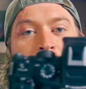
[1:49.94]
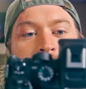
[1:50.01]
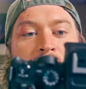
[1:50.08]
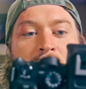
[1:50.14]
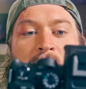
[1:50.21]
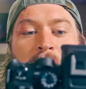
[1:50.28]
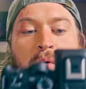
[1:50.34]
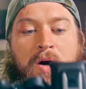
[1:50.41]

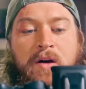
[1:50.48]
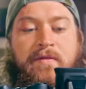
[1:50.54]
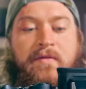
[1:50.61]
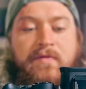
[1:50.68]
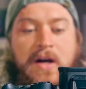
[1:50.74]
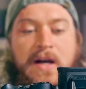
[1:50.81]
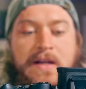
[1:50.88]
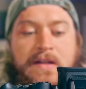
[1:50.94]
Now, word of
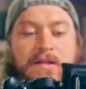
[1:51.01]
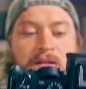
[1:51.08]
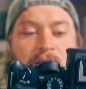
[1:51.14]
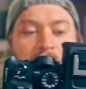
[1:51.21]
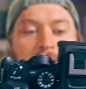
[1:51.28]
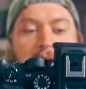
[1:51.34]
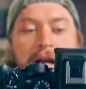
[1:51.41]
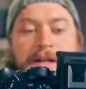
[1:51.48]
advice,
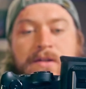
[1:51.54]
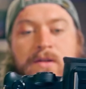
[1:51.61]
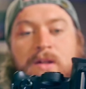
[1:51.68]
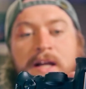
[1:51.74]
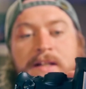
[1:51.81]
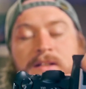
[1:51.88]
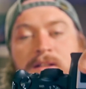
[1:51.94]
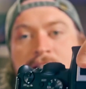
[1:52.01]
I do
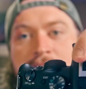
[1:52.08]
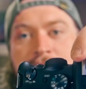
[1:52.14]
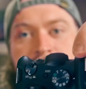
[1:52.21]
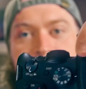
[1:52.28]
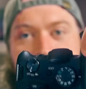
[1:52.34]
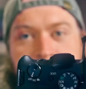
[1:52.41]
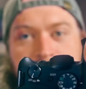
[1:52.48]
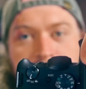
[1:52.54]
like to
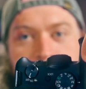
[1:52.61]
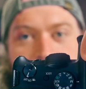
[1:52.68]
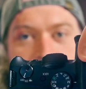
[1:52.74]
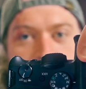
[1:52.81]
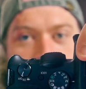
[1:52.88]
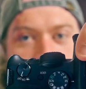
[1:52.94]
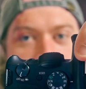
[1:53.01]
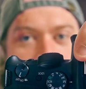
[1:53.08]
leave
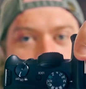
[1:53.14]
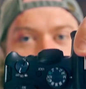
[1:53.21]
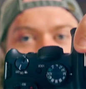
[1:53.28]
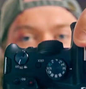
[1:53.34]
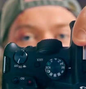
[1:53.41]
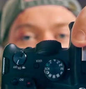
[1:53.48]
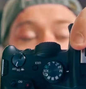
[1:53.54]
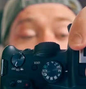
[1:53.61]
the camera
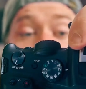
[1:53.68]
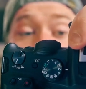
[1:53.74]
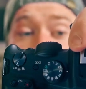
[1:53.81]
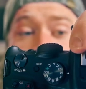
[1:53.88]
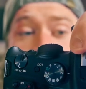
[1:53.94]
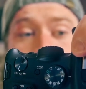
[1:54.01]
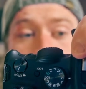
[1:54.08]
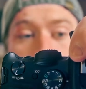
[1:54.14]
facing
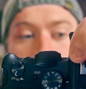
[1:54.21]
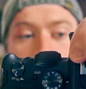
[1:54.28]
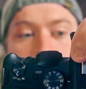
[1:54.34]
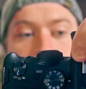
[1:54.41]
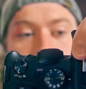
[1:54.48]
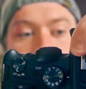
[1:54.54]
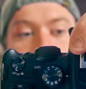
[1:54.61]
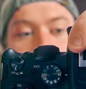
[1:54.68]

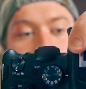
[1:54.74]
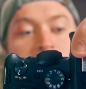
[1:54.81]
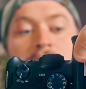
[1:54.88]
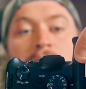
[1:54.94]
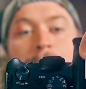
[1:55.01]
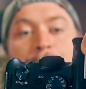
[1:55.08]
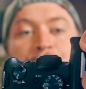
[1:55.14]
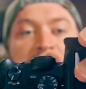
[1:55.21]
downward.
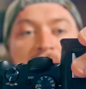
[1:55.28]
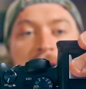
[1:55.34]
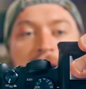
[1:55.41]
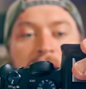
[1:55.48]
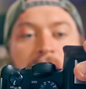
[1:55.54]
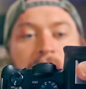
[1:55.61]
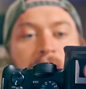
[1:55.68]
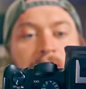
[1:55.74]

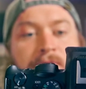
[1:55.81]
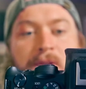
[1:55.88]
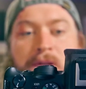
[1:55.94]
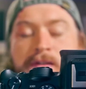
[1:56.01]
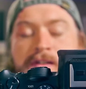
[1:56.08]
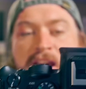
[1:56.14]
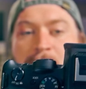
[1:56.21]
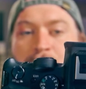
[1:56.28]
And for the
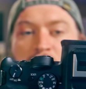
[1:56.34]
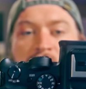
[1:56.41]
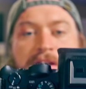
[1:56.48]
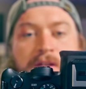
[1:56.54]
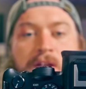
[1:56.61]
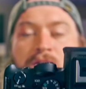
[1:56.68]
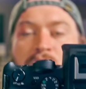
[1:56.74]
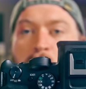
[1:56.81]
same
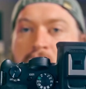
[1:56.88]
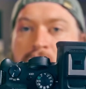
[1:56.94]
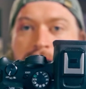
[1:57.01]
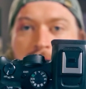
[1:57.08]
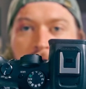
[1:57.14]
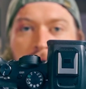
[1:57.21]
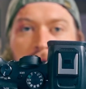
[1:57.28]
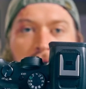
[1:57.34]
reason that you want to
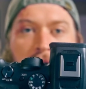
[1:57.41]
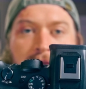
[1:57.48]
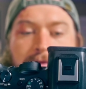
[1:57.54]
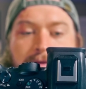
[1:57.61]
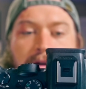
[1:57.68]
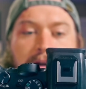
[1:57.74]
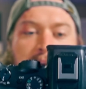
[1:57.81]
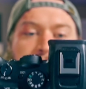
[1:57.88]
turn it
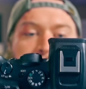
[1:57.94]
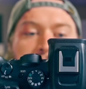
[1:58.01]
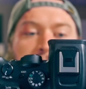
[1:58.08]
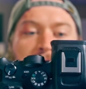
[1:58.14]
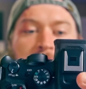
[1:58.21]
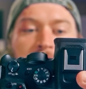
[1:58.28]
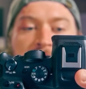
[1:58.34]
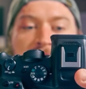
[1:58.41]
off, it's going
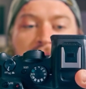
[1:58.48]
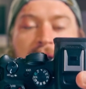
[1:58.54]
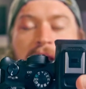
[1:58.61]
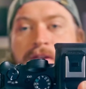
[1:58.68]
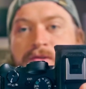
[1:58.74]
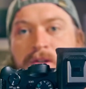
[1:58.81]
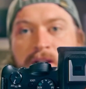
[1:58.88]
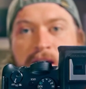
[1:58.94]
to allow an
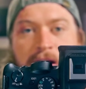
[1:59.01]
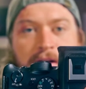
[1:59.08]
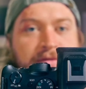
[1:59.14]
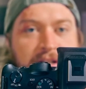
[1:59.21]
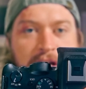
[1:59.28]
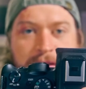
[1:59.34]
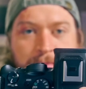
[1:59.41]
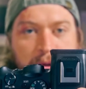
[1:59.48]
extra layer of
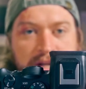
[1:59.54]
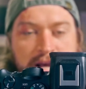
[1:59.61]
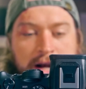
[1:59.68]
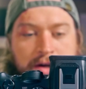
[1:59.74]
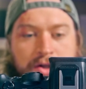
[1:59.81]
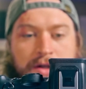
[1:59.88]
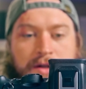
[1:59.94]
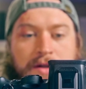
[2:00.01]
dust
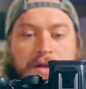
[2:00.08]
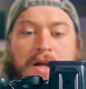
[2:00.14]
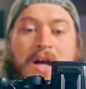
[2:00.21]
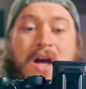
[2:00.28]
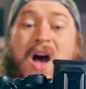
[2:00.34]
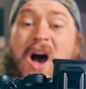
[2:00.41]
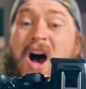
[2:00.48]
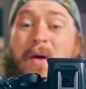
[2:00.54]
protection.
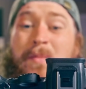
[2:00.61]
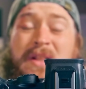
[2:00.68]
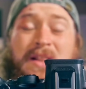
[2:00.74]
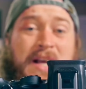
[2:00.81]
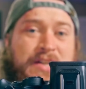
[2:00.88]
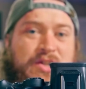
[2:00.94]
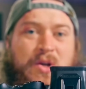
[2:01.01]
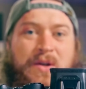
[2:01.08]

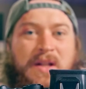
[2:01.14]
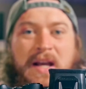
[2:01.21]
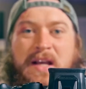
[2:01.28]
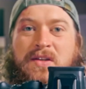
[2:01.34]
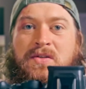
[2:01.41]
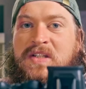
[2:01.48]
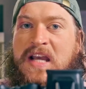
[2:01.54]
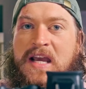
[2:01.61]
Unless you're in like
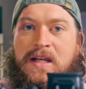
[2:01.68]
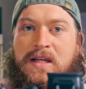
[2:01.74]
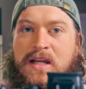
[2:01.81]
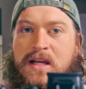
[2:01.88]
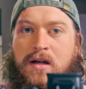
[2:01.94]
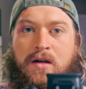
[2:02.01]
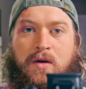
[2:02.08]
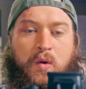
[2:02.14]
a
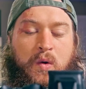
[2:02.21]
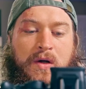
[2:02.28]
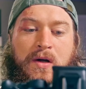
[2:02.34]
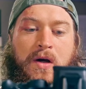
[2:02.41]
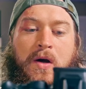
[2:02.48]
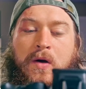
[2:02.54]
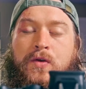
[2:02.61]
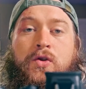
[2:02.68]
sandy or